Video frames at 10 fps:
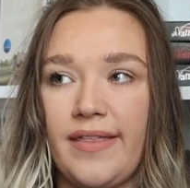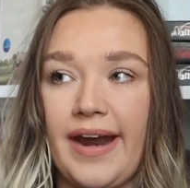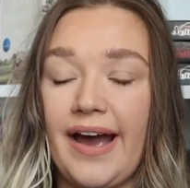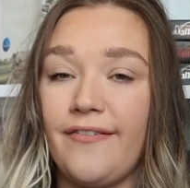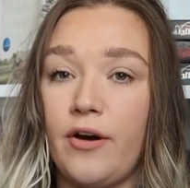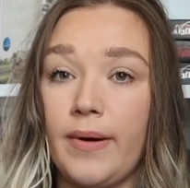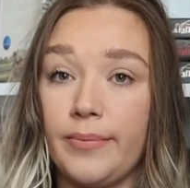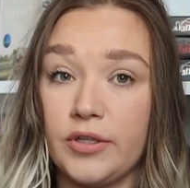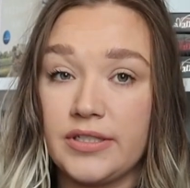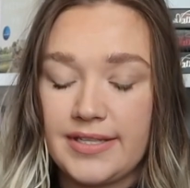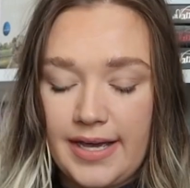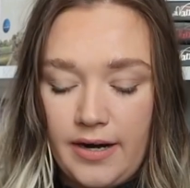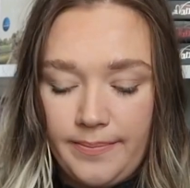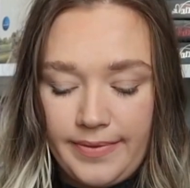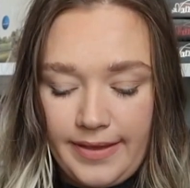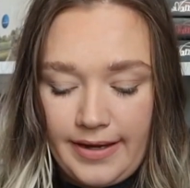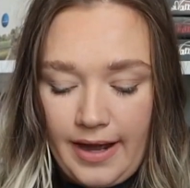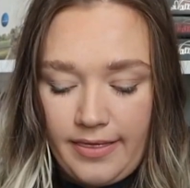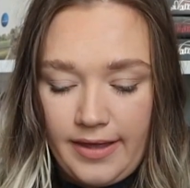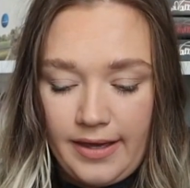that I have all my books set up that I
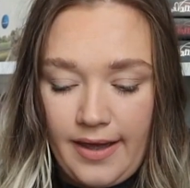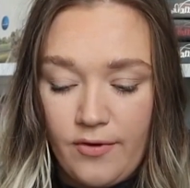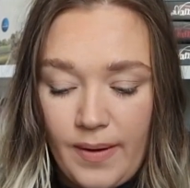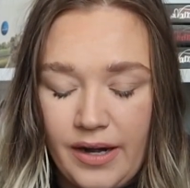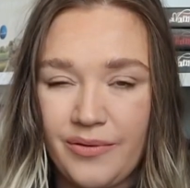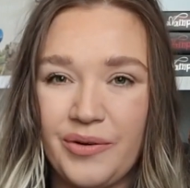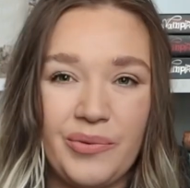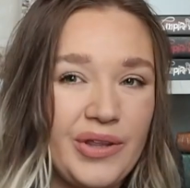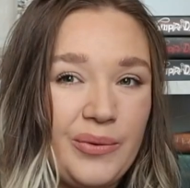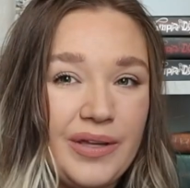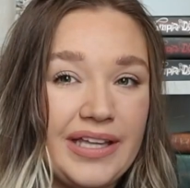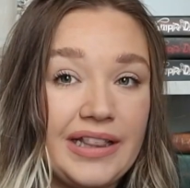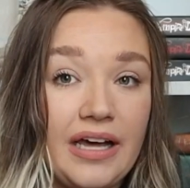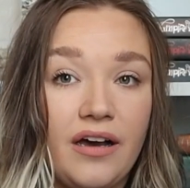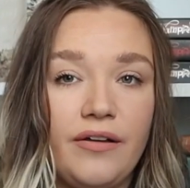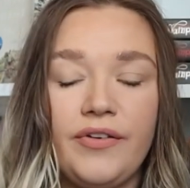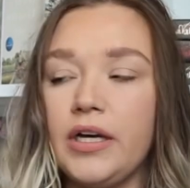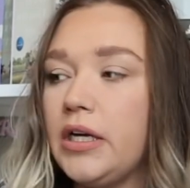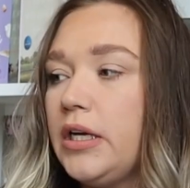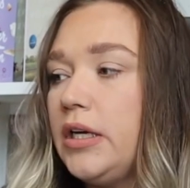think everybody would really, really love.
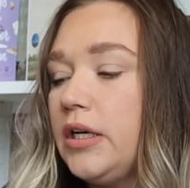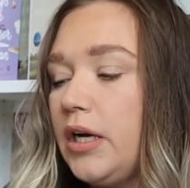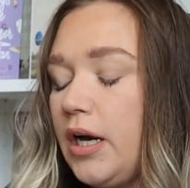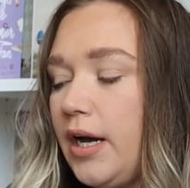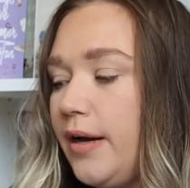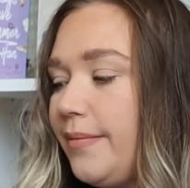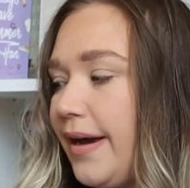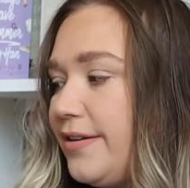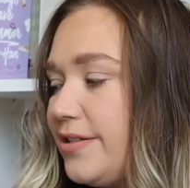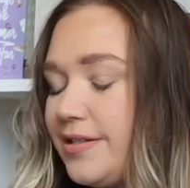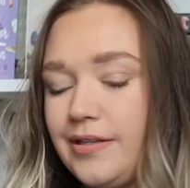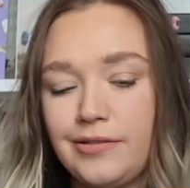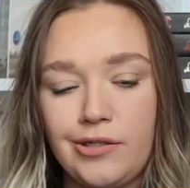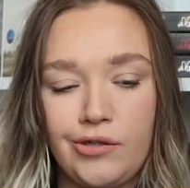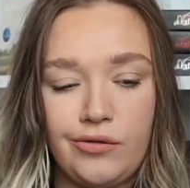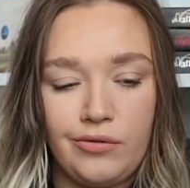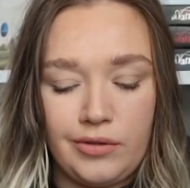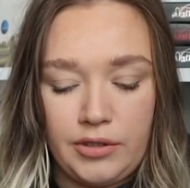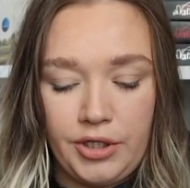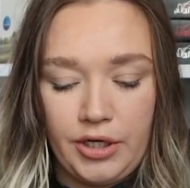I just need to,
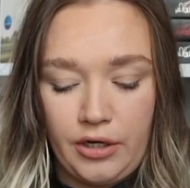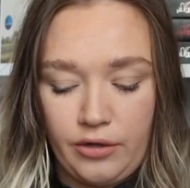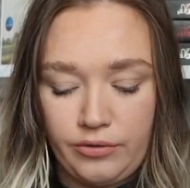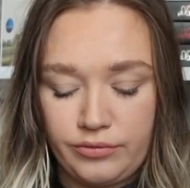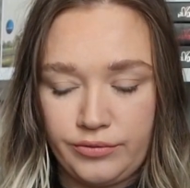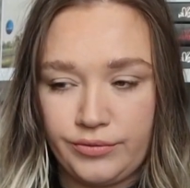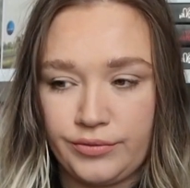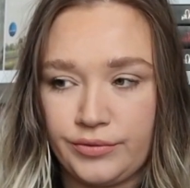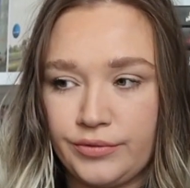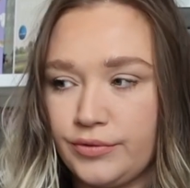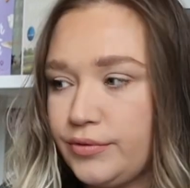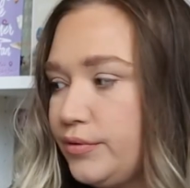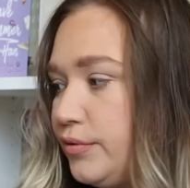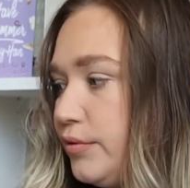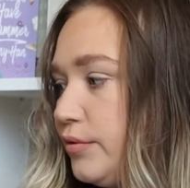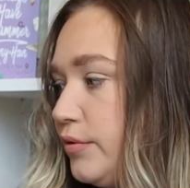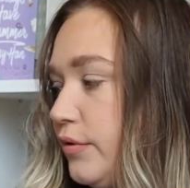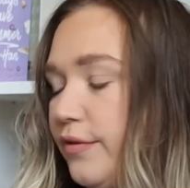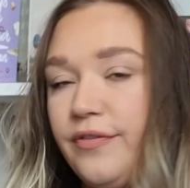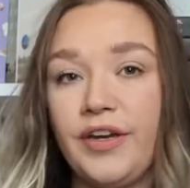you know,
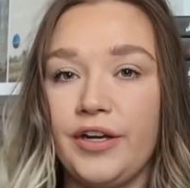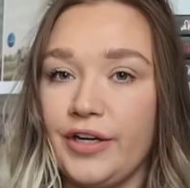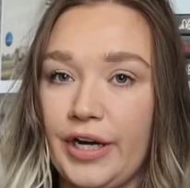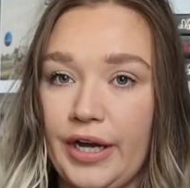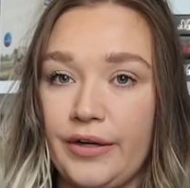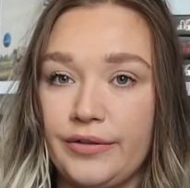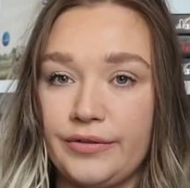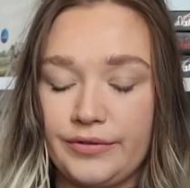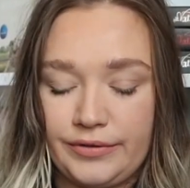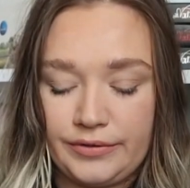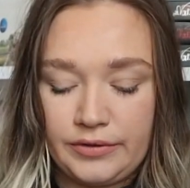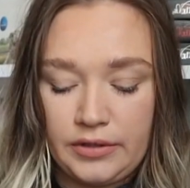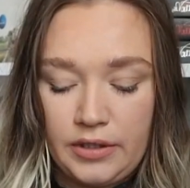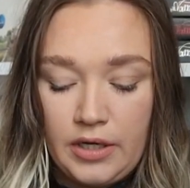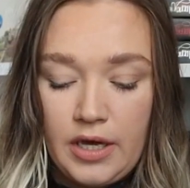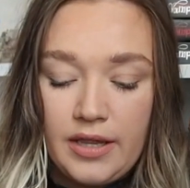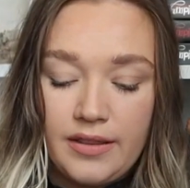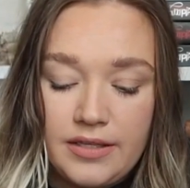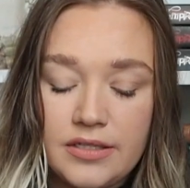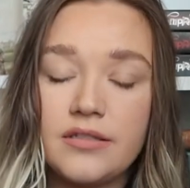figure it out.
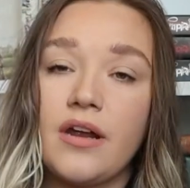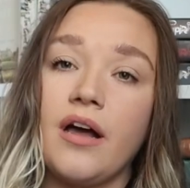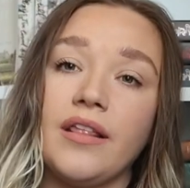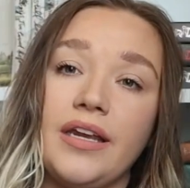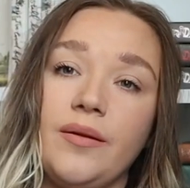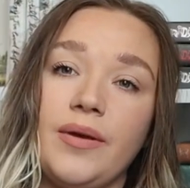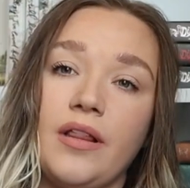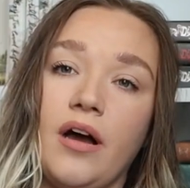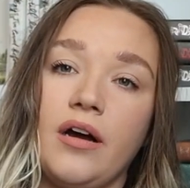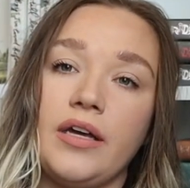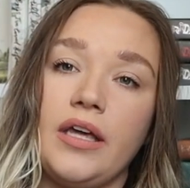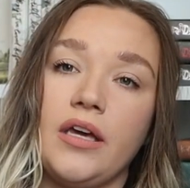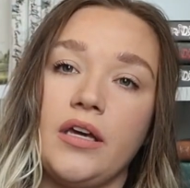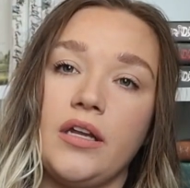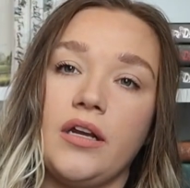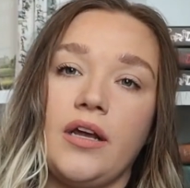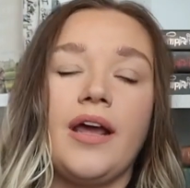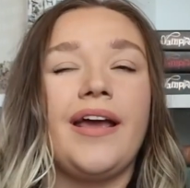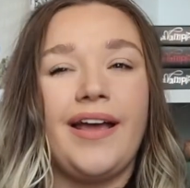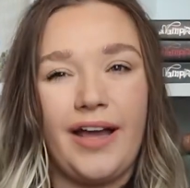This is not letting me log in.
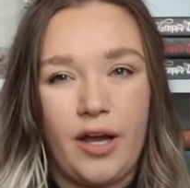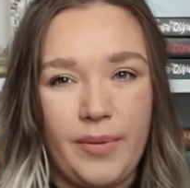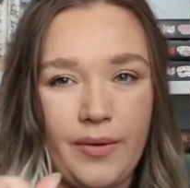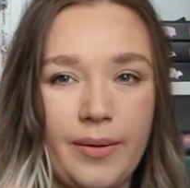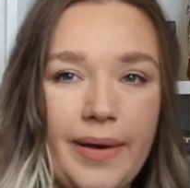I'll be right